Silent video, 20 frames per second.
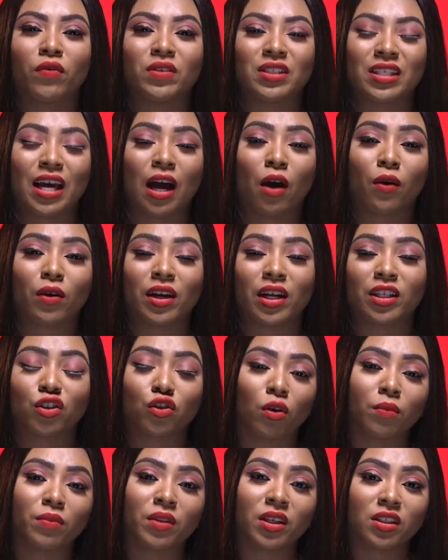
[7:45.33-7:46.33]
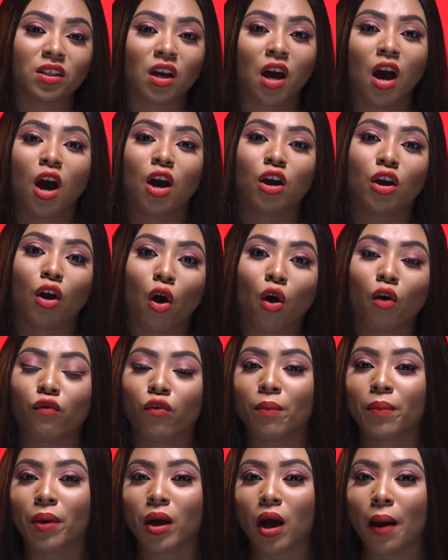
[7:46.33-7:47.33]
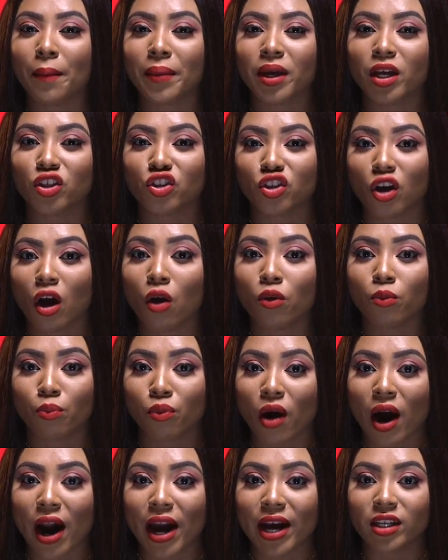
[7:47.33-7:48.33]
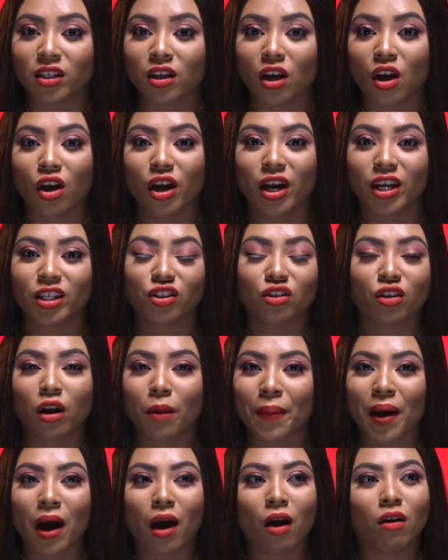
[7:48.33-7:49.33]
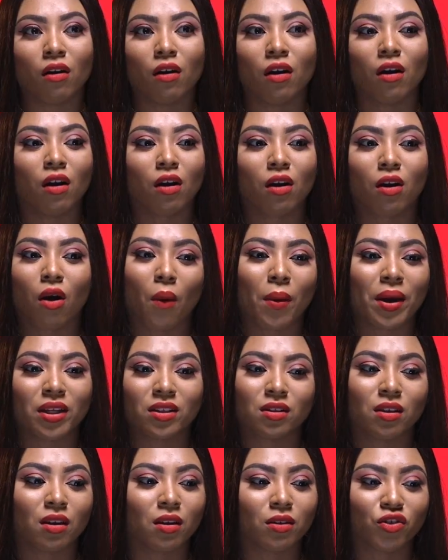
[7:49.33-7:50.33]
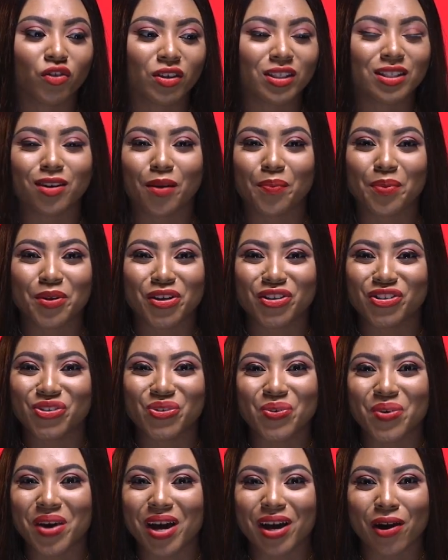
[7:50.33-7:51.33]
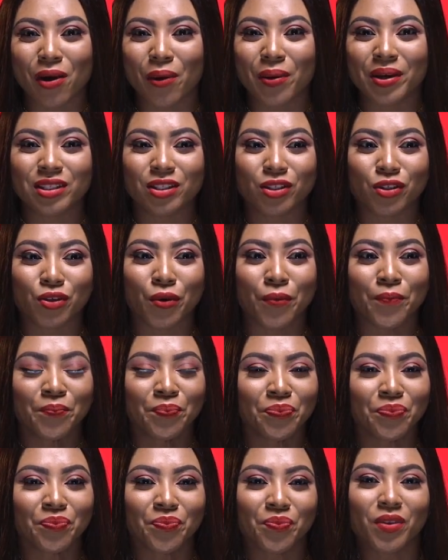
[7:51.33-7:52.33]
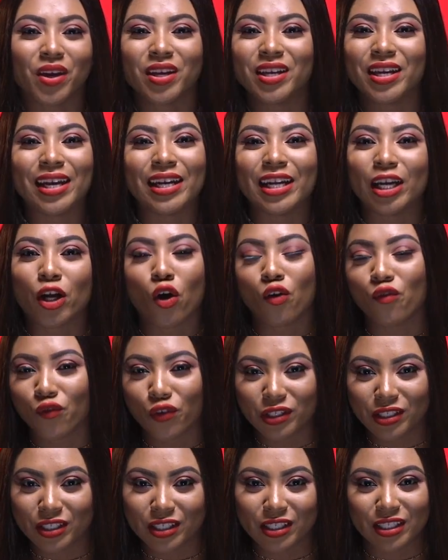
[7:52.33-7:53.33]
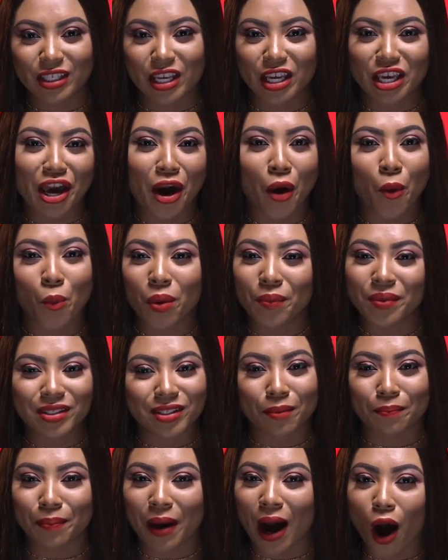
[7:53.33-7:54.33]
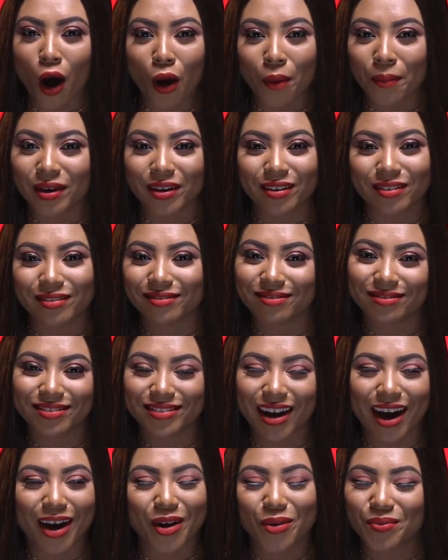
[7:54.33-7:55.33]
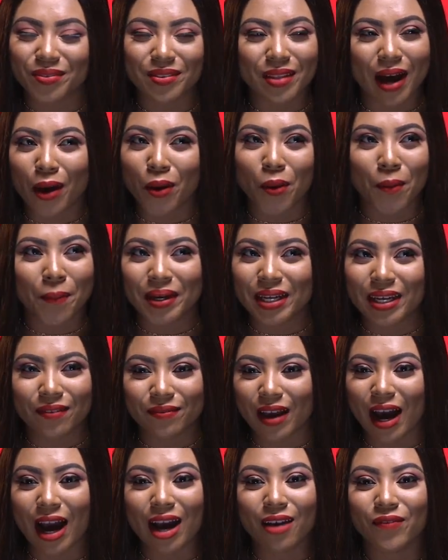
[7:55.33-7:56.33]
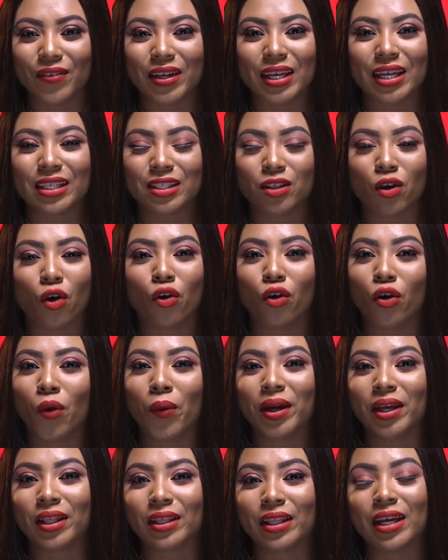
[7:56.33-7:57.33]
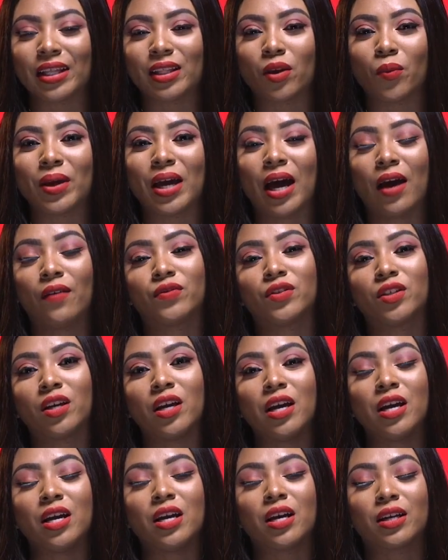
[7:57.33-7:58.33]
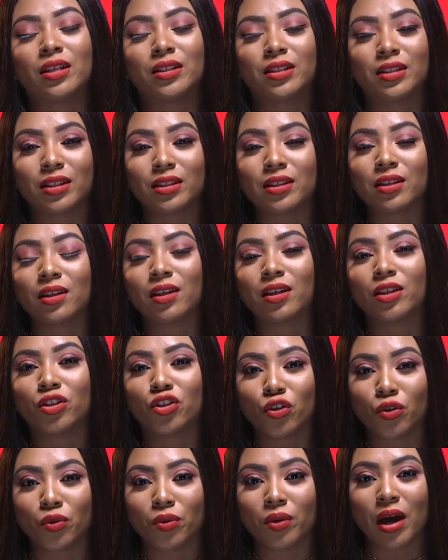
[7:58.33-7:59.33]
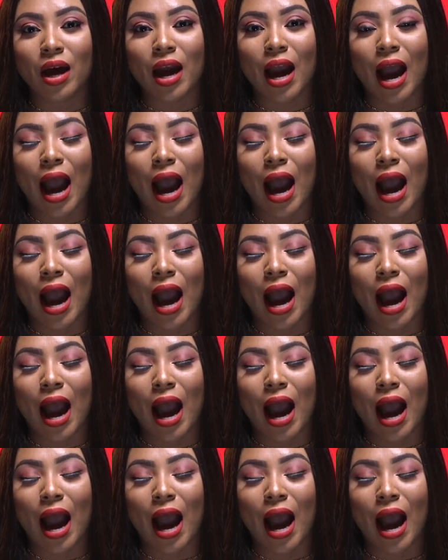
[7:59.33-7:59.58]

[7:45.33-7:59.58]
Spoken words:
poverty? How can I stop this girl from becoming a child bride? It's not about dressing up in a suit and going to a yearly conference and say, yeah, women's empowerment. I don't believe that. I think it's an ongoing thing that we have to consistently do